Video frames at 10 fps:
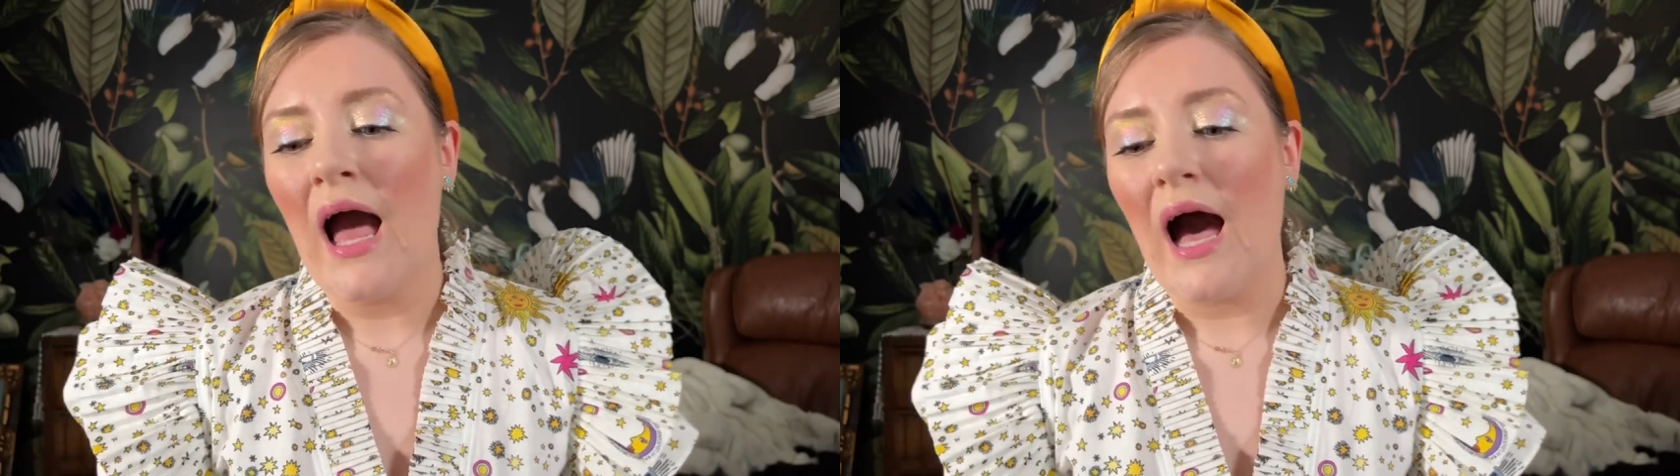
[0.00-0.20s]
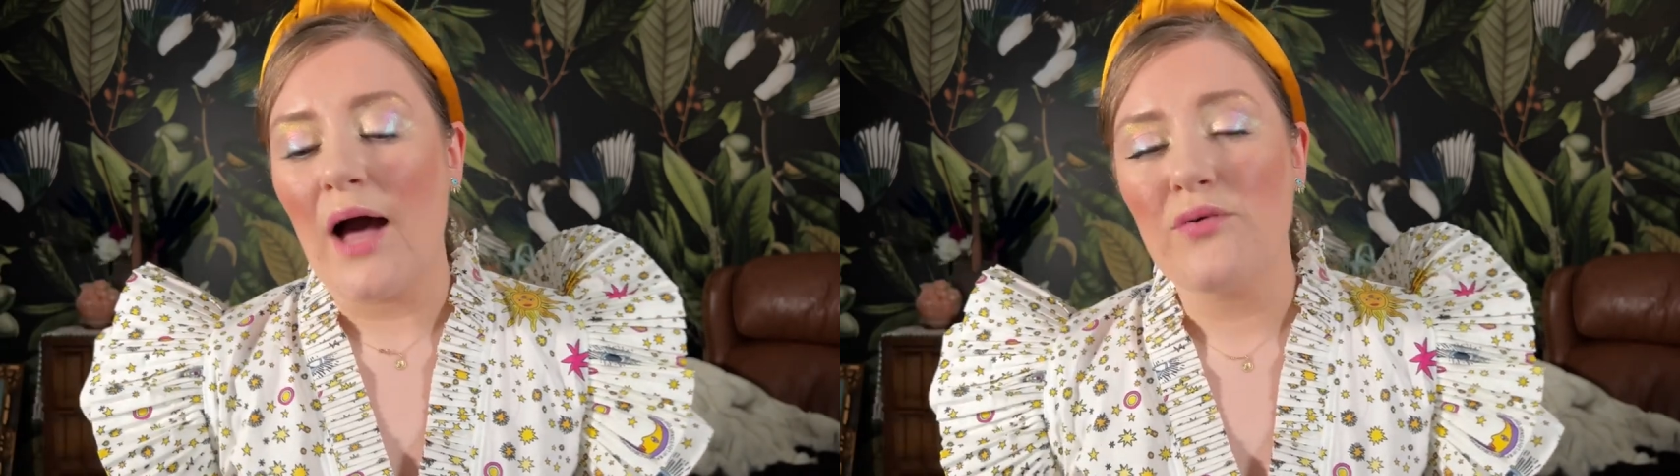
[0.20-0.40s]

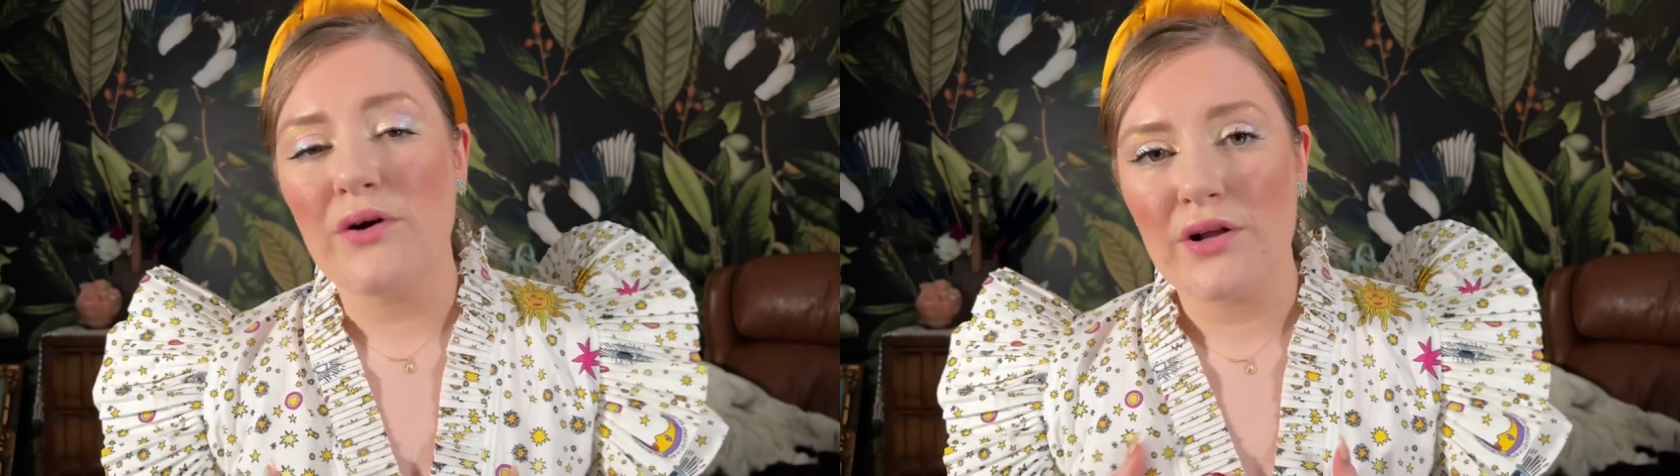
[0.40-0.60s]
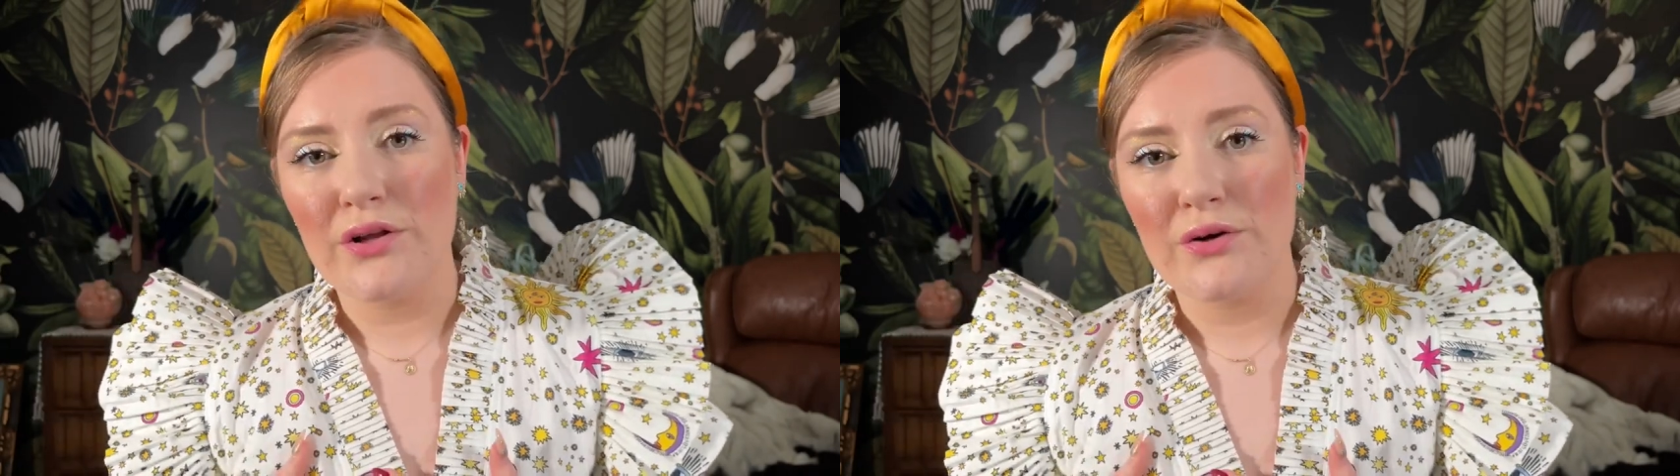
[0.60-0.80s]
I will
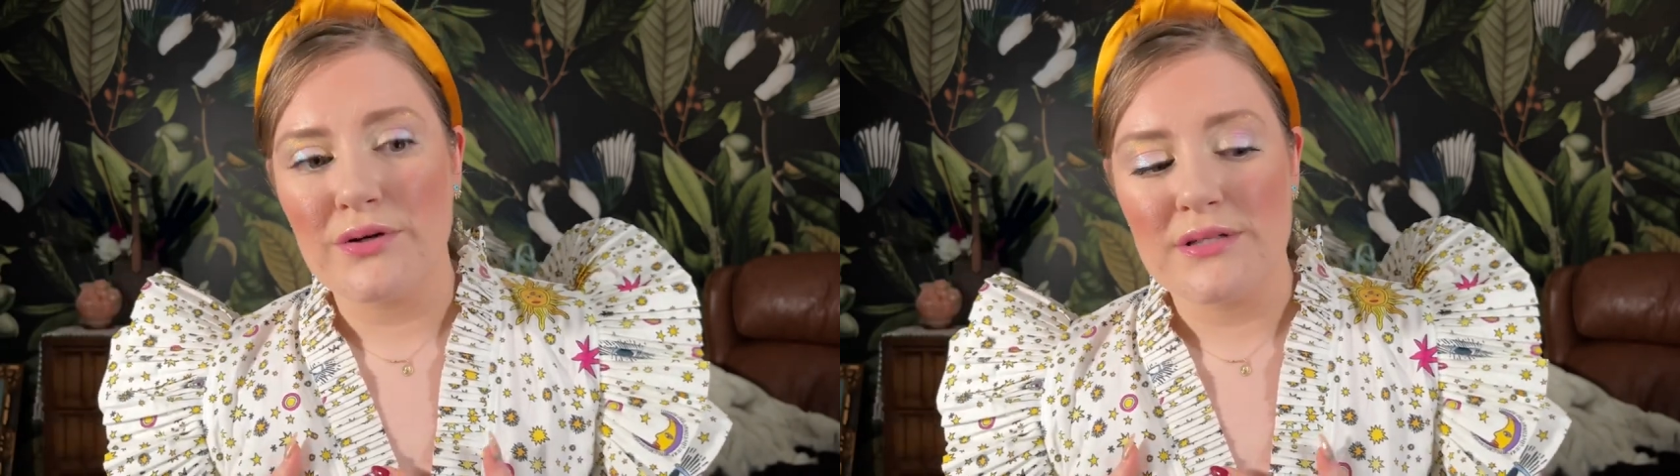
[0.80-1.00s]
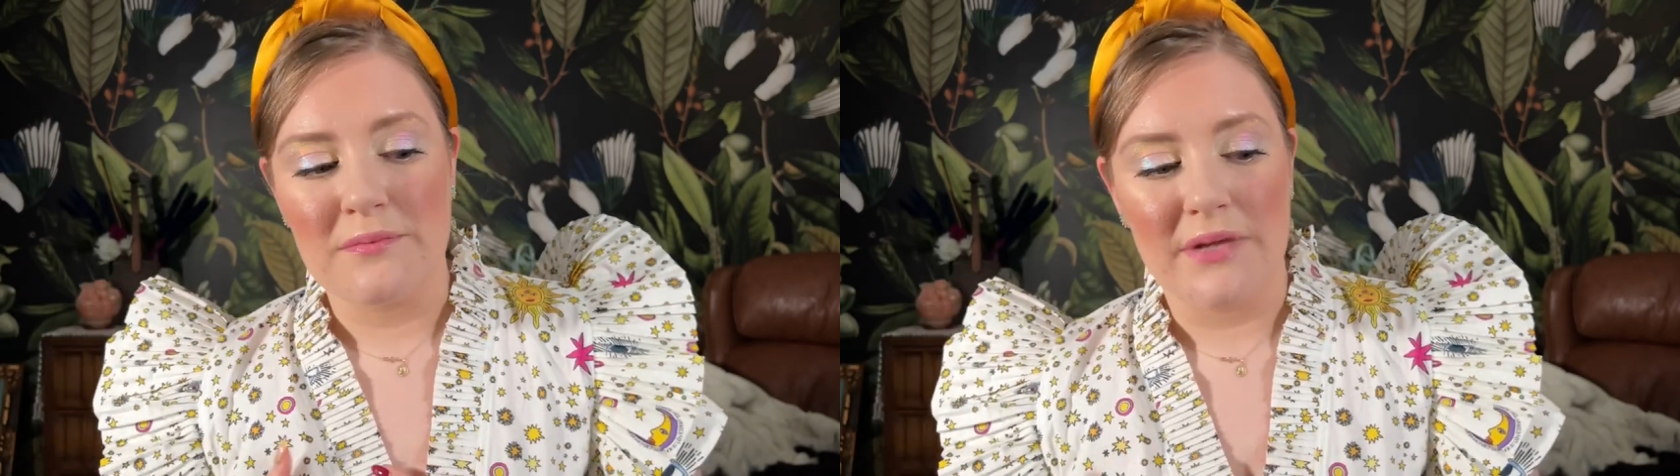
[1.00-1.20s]
include
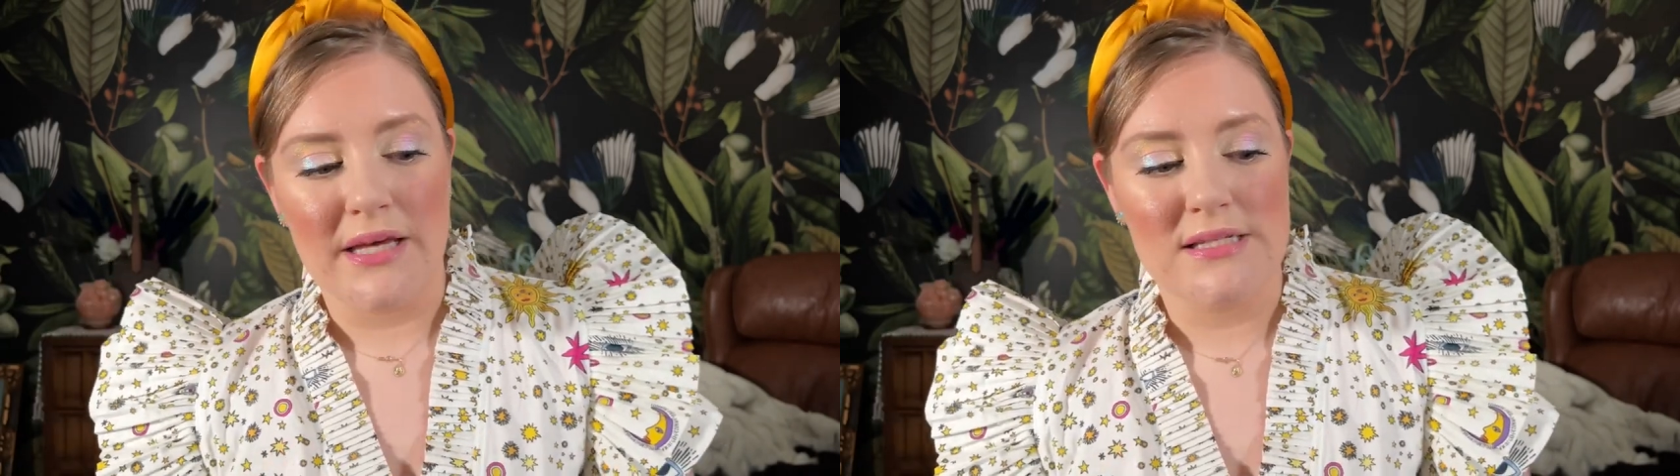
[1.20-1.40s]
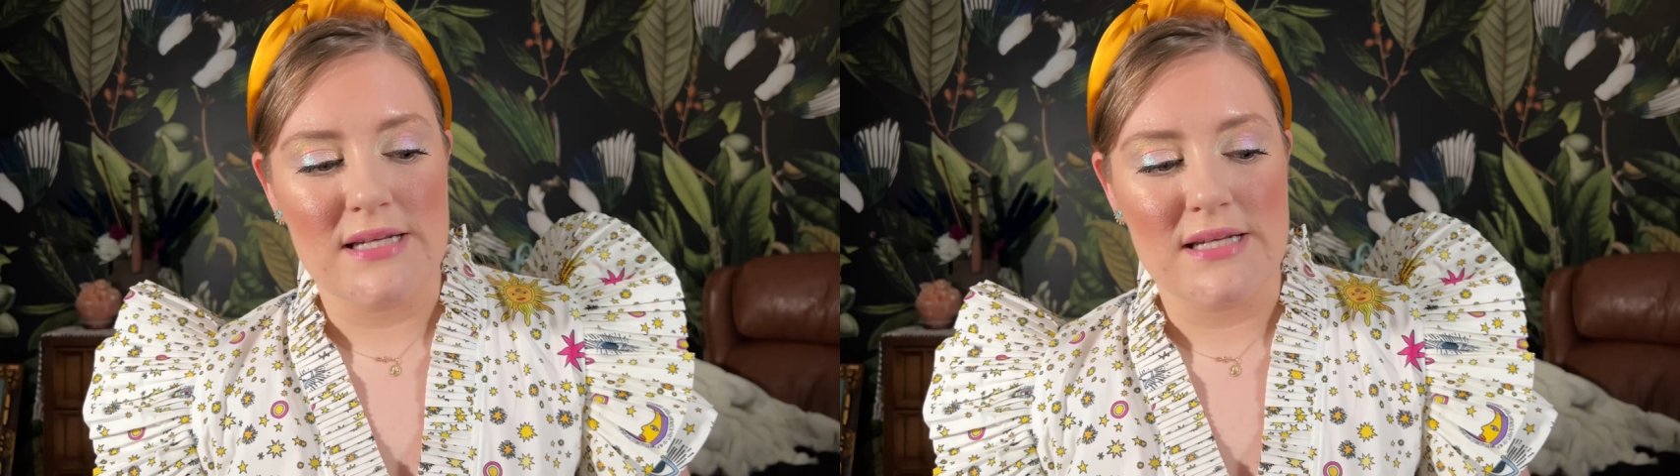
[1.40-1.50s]
some links